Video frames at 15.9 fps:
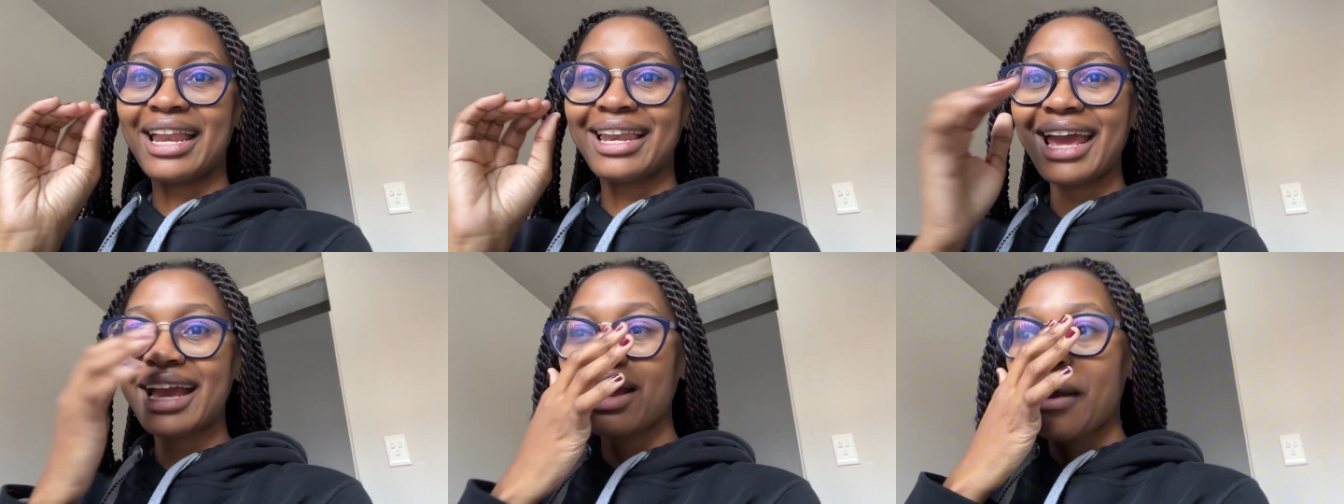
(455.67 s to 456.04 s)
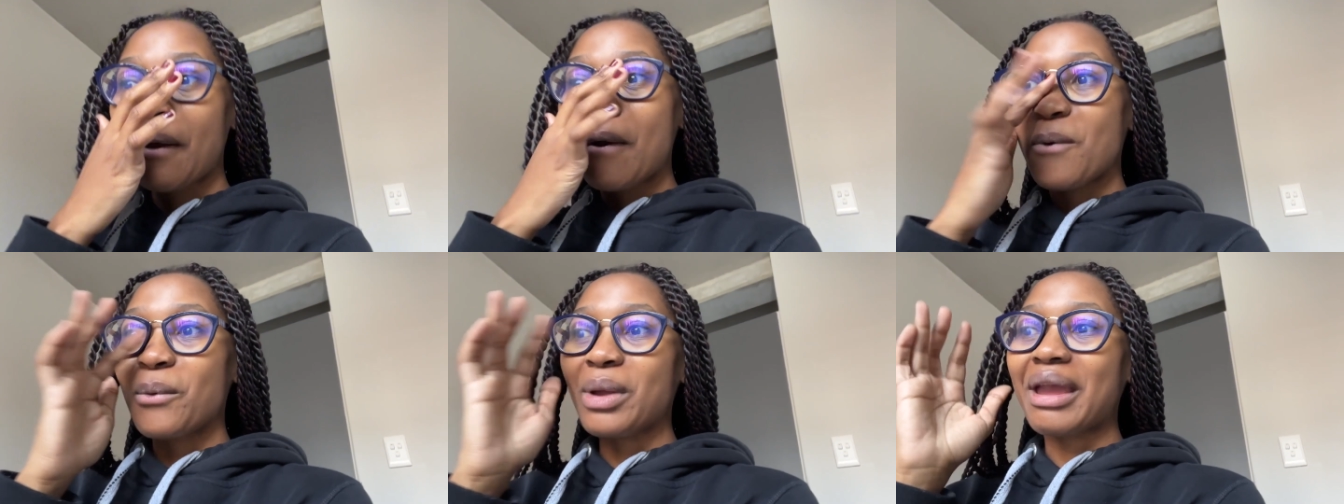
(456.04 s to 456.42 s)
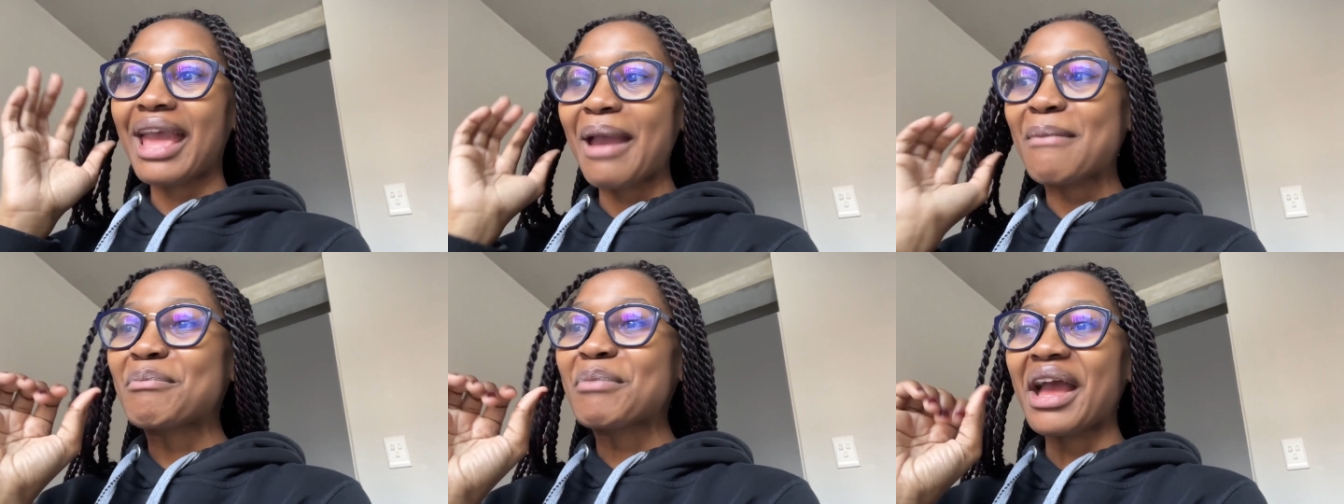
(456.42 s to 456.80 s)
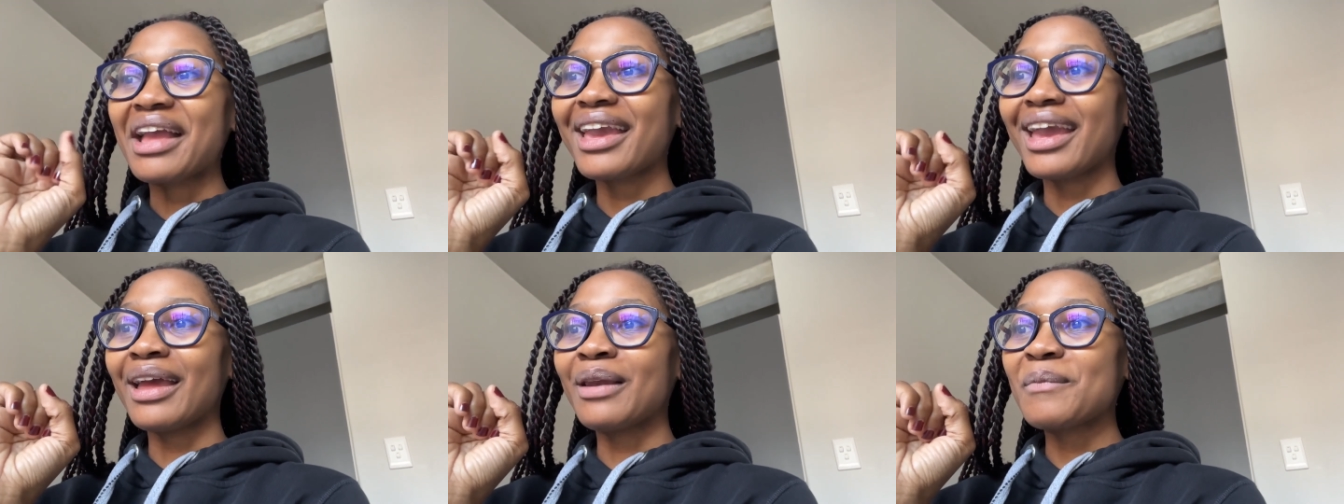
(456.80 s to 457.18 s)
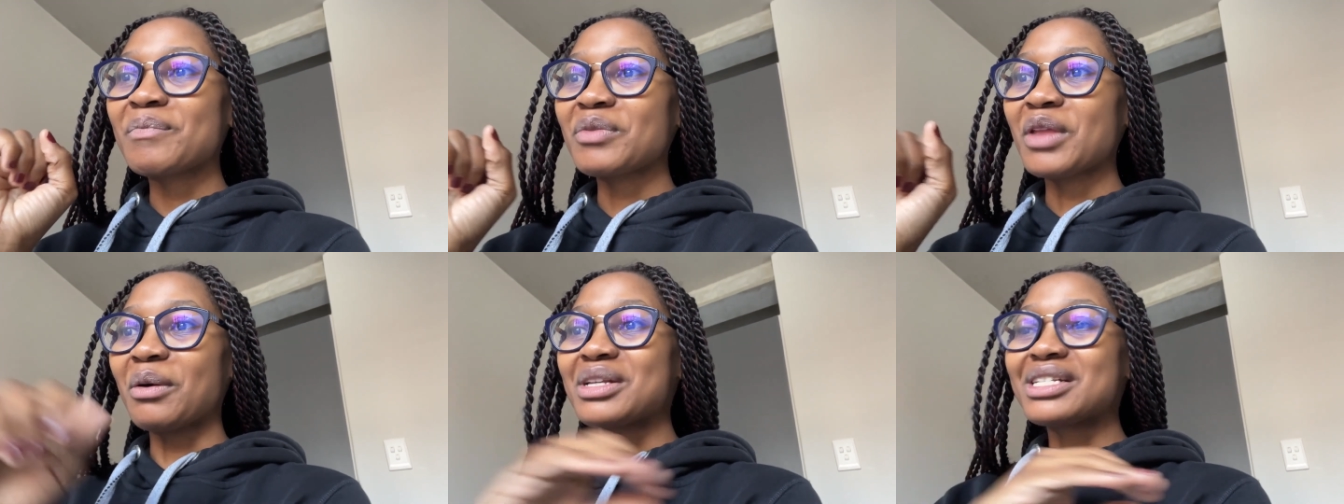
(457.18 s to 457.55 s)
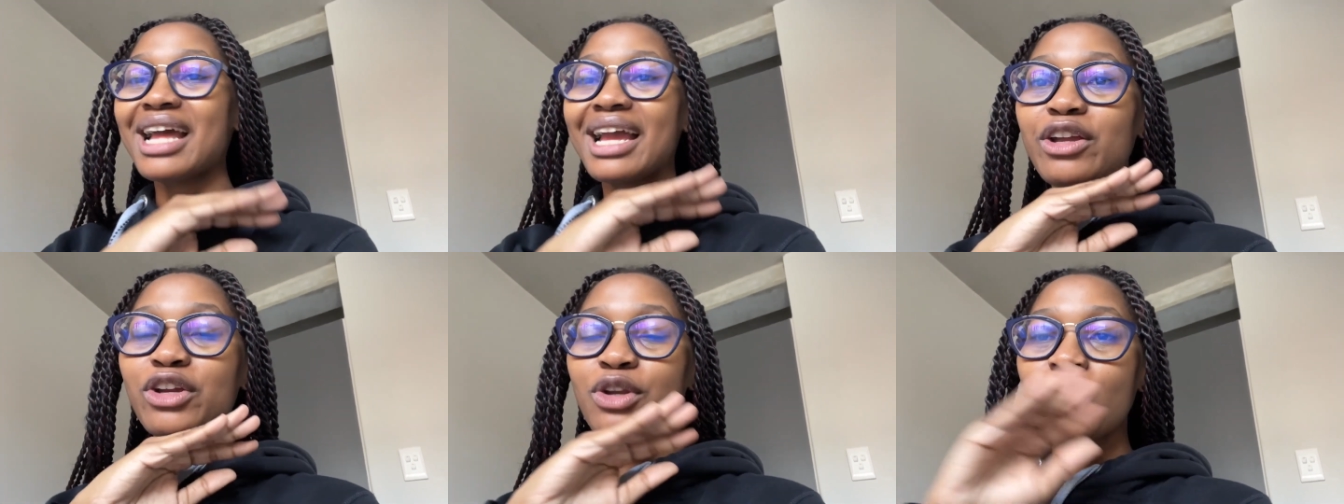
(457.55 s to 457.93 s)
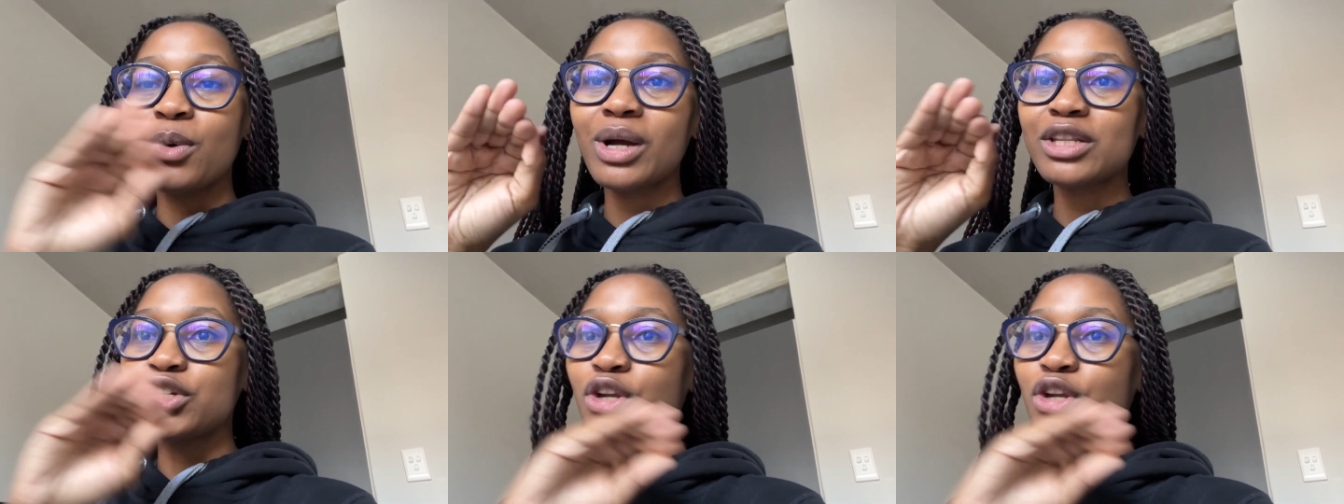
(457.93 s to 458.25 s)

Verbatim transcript: Like we came back in and I was like, you know what?